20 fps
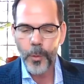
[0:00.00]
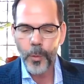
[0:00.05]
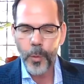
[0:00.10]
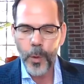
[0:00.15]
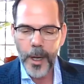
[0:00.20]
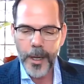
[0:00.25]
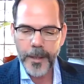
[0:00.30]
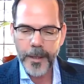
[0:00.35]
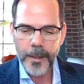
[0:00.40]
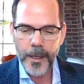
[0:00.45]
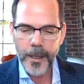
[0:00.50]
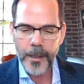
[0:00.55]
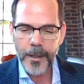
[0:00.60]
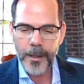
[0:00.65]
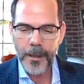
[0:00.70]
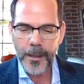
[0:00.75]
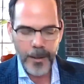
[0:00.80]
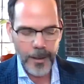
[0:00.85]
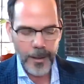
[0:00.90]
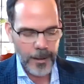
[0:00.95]

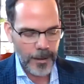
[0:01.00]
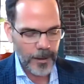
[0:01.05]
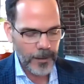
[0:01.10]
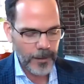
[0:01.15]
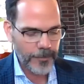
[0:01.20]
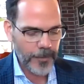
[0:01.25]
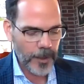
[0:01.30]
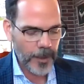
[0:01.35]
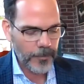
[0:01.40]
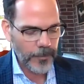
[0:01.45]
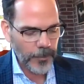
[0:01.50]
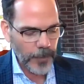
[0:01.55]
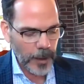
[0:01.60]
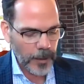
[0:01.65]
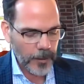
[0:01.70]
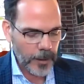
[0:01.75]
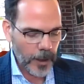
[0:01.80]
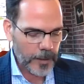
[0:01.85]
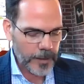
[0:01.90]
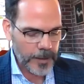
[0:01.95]
one,
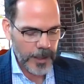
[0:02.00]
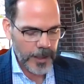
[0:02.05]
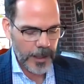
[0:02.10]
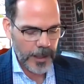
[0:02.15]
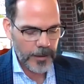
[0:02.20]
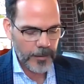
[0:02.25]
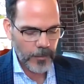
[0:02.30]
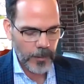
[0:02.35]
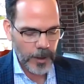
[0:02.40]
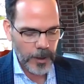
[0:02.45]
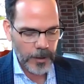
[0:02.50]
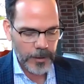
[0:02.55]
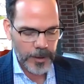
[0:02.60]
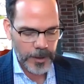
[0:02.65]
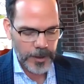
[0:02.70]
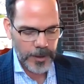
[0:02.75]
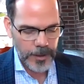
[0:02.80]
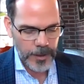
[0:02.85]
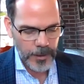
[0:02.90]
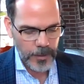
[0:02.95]
well, I'll say what,
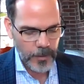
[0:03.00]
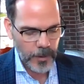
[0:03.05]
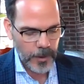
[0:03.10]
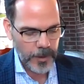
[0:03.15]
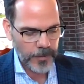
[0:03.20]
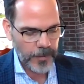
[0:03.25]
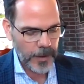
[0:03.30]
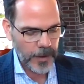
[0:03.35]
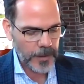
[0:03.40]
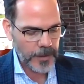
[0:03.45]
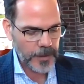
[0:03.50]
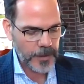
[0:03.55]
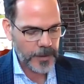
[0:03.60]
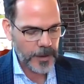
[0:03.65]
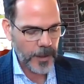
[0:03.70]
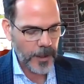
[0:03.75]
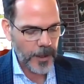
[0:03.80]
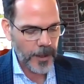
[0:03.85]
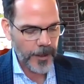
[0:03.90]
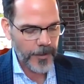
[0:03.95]
just two more
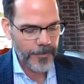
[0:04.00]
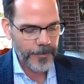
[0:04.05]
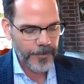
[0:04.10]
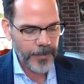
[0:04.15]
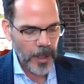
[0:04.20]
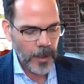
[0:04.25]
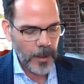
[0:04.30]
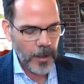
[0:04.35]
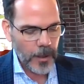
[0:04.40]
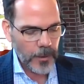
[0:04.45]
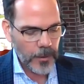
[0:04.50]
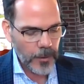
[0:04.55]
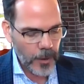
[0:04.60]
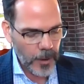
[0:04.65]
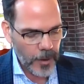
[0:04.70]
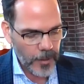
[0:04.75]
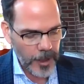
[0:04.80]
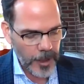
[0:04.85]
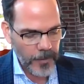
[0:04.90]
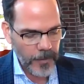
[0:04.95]
things. Um,
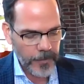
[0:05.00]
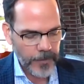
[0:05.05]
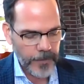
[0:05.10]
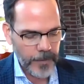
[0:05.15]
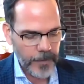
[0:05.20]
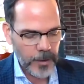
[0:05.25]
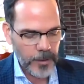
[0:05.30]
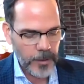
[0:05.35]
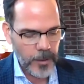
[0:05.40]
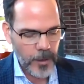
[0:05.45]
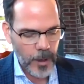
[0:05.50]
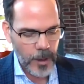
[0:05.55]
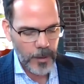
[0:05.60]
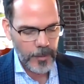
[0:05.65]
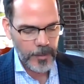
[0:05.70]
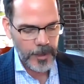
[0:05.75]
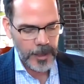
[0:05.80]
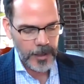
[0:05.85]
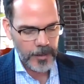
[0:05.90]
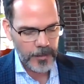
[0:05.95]
normative,
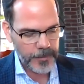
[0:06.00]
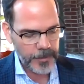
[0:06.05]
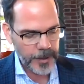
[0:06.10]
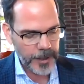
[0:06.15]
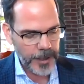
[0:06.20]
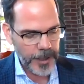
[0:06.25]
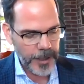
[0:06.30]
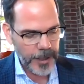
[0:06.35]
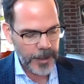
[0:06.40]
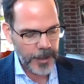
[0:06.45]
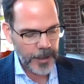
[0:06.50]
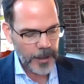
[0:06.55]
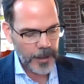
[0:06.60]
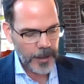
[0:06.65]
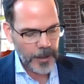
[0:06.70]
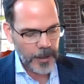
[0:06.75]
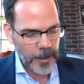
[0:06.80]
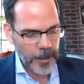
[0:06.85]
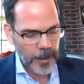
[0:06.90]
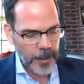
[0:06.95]
normatively,
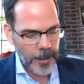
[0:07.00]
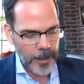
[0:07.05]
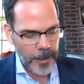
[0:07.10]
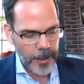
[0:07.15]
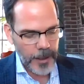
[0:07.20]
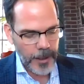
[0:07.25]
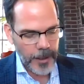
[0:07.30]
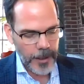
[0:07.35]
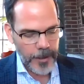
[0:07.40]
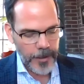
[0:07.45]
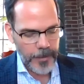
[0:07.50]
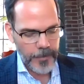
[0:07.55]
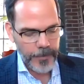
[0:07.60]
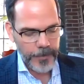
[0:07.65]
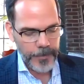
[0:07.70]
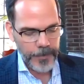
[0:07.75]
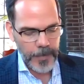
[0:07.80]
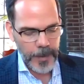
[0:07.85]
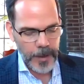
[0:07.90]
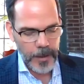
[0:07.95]

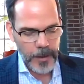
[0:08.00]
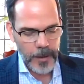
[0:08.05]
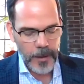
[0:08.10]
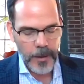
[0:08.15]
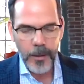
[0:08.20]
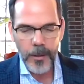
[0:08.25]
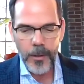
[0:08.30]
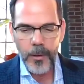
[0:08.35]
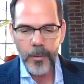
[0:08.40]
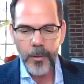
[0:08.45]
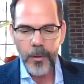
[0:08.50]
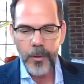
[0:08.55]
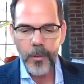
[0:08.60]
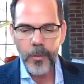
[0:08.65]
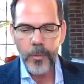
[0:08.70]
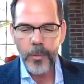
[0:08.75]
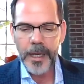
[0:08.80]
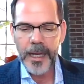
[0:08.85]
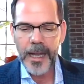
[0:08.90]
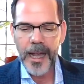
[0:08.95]
um,
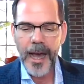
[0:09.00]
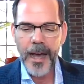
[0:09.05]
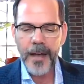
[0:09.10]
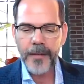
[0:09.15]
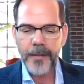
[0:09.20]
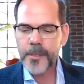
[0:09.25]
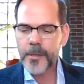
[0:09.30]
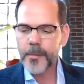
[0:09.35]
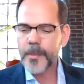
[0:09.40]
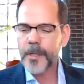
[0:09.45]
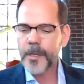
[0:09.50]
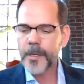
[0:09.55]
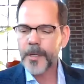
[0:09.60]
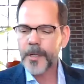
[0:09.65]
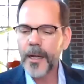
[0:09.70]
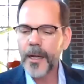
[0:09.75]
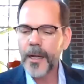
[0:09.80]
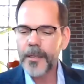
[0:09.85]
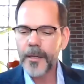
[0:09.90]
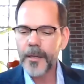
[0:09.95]
we have some
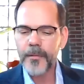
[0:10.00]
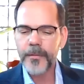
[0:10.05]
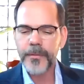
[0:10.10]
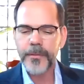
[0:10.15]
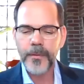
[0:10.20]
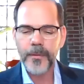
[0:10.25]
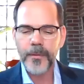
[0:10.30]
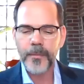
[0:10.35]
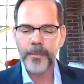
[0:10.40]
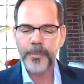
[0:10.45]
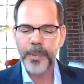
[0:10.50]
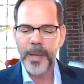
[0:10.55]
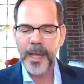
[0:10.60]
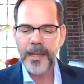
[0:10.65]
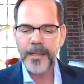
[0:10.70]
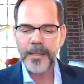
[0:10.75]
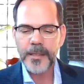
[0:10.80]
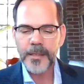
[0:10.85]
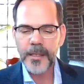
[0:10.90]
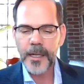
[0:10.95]
kind of
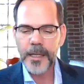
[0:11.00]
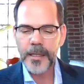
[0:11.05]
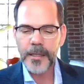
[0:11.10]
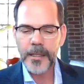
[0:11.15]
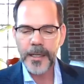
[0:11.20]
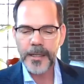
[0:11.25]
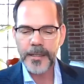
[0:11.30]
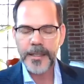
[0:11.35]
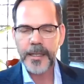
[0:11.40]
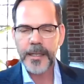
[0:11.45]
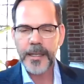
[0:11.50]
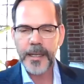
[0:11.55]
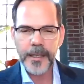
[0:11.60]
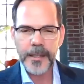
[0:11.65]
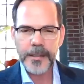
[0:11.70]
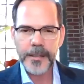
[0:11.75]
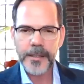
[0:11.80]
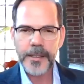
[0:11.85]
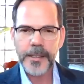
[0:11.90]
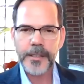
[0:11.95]
baseline
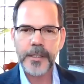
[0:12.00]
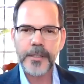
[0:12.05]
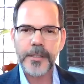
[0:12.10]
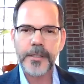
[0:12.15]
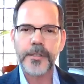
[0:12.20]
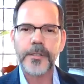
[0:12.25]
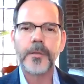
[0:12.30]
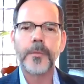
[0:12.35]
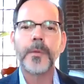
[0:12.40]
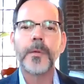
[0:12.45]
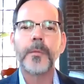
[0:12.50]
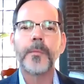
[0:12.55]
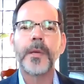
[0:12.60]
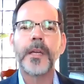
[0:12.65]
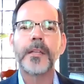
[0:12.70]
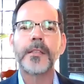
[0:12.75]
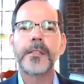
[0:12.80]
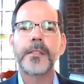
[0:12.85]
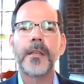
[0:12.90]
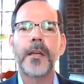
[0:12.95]
ideas. These are super
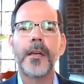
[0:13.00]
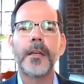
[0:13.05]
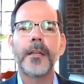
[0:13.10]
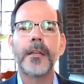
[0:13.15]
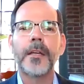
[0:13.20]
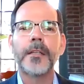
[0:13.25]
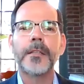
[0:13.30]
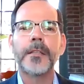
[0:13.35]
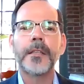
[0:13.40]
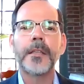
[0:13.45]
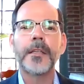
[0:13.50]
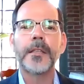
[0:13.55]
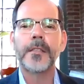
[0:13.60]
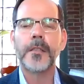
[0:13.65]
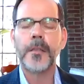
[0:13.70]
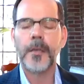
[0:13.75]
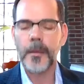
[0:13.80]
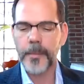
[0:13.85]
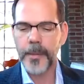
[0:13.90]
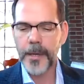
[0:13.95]
baseline
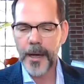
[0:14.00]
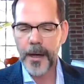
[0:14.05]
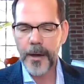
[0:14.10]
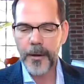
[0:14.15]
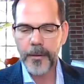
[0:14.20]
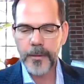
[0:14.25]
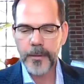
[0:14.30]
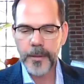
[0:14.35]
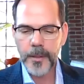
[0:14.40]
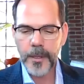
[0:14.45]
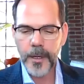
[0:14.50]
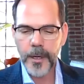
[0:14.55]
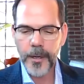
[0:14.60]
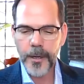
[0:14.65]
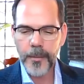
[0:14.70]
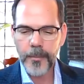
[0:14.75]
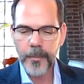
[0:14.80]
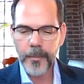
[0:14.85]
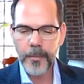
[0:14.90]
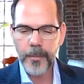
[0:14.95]
ideas about
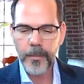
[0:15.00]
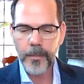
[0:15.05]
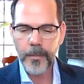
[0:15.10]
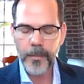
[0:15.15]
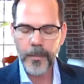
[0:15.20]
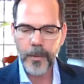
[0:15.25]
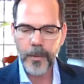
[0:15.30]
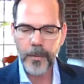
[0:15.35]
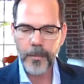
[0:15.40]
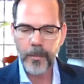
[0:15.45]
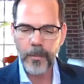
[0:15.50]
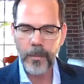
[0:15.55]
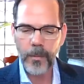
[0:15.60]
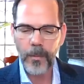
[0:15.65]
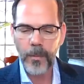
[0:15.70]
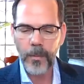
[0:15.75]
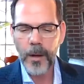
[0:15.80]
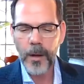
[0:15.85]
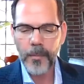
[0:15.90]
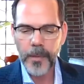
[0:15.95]
um,
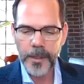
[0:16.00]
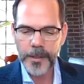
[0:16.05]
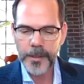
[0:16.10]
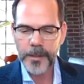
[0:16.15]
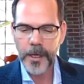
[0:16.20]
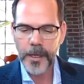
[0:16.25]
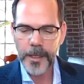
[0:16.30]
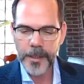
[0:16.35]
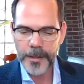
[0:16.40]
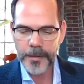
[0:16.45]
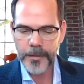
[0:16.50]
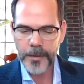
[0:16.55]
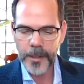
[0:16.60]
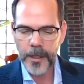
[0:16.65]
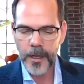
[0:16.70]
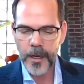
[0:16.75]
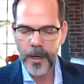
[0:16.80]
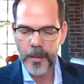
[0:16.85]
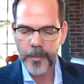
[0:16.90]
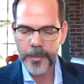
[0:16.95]
what we're trying to
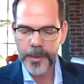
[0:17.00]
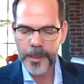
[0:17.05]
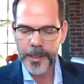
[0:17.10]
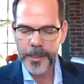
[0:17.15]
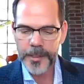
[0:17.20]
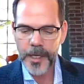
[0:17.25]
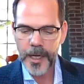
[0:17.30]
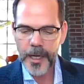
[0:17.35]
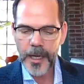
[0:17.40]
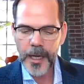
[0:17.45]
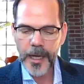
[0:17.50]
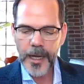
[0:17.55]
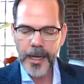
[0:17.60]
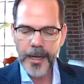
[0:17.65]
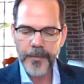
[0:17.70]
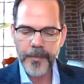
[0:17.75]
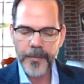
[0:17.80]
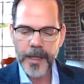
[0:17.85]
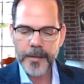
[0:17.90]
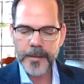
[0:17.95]
accomplish
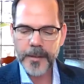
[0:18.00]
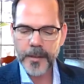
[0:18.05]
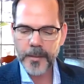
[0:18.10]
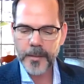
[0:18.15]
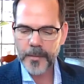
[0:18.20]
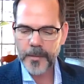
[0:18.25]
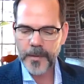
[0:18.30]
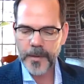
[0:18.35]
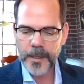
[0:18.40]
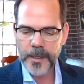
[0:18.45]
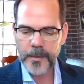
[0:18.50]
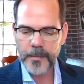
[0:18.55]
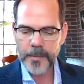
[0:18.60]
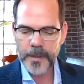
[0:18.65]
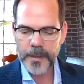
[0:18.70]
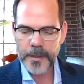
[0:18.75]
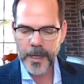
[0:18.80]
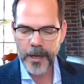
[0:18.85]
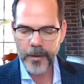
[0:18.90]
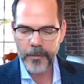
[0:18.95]
and then some
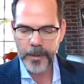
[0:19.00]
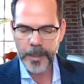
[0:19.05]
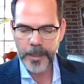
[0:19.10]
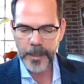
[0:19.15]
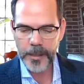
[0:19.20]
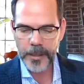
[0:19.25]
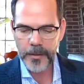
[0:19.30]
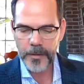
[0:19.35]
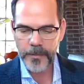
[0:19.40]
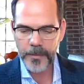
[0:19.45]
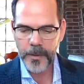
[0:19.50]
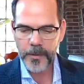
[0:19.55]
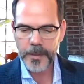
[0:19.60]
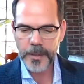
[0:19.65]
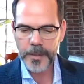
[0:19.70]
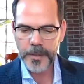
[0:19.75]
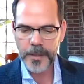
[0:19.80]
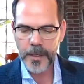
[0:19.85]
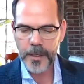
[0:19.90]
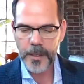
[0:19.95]
themes that we need to
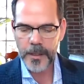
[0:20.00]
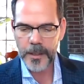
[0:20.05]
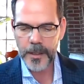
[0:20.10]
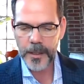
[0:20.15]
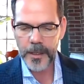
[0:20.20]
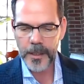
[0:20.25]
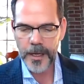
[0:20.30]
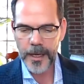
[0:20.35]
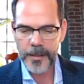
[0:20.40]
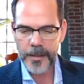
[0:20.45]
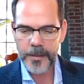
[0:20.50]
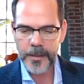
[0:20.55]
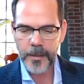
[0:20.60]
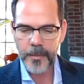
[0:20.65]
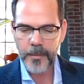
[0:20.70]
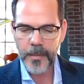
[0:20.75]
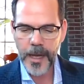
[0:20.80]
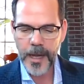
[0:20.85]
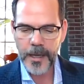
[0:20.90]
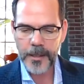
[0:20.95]
focus on as
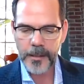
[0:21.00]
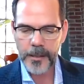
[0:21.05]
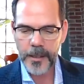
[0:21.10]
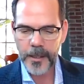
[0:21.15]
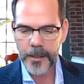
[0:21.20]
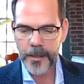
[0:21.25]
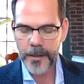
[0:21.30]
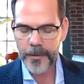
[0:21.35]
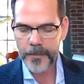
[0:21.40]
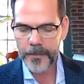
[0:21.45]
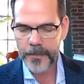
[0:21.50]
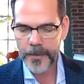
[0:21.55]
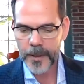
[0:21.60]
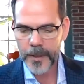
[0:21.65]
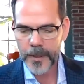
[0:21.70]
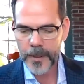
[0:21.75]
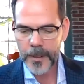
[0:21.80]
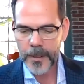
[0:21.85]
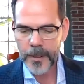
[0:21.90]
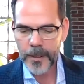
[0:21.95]
a matter of
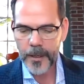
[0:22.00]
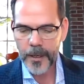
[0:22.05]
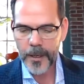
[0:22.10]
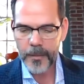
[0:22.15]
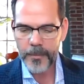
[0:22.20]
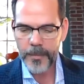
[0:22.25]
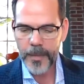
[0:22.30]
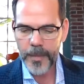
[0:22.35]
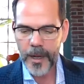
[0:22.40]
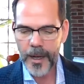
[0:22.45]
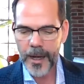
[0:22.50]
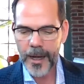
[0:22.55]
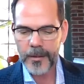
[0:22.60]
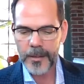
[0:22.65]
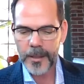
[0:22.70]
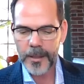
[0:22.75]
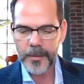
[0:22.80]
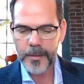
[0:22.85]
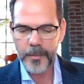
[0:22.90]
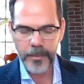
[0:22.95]
um, how
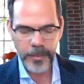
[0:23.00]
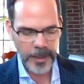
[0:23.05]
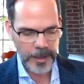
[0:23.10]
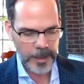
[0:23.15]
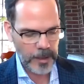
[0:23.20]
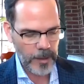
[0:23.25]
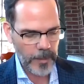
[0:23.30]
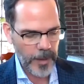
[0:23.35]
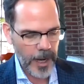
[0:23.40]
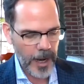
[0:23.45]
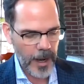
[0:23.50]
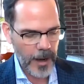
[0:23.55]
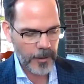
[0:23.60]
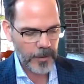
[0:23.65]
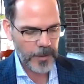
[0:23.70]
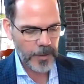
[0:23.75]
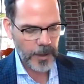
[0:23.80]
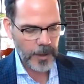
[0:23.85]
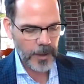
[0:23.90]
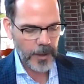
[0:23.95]
to bring it
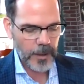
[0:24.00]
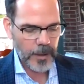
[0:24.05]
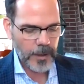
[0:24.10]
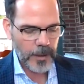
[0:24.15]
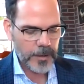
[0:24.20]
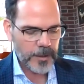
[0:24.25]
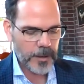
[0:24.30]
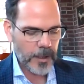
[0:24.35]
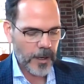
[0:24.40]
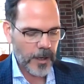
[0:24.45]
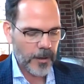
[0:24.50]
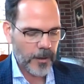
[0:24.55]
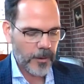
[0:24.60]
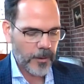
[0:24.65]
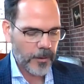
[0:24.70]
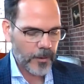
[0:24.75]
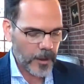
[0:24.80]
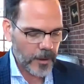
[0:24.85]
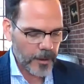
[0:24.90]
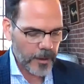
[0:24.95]
about.
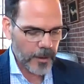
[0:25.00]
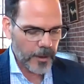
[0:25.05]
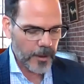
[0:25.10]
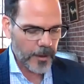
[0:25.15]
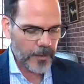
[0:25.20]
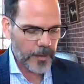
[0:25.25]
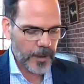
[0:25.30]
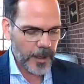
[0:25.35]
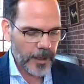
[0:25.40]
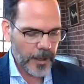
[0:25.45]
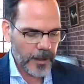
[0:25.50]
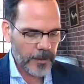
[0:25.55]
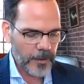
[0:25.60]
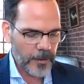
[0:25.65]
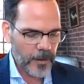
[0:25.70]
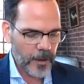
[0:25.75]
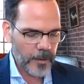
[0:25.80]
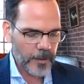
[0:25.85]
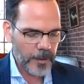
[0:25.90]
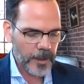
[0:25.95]
So the
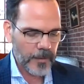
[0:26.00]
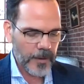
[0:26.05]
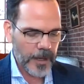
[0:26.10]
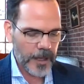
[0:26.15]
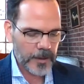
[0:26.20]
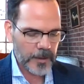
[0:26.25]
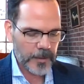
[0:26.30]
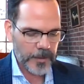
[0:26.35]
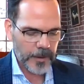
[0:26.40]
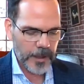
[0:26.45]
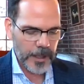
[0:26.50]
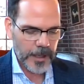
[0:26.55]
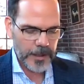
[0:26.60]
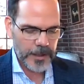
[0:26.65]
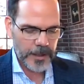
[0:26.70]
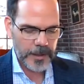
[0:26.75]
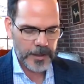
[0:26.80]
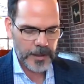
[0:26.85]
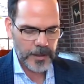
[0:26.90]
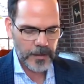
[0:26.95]
normative
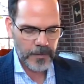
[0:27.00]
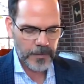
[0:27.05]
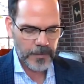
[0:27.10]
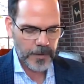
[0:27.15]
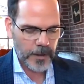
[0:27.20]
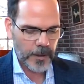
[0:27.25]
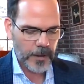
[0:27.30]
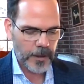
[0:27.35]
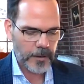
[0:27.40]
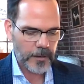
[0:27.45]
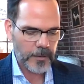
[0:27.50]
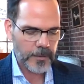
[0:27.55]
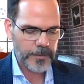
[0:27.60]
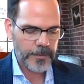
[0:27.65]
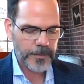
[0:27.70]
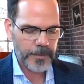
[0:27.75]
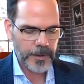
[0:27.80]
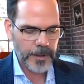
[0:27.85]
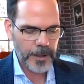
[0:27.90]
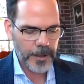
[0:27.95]
aspirations involve
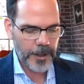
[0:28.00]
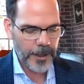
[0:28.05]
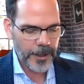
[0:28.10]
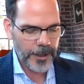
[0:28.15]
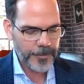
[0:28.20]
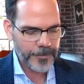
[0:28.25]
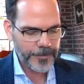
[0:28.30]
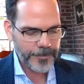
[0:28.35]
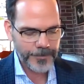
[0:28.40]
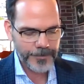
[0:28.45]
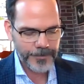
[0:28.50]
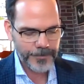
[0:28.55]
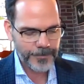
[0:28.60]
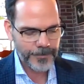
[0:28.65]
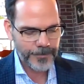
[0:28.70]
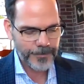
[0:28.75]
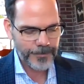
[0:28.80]
um,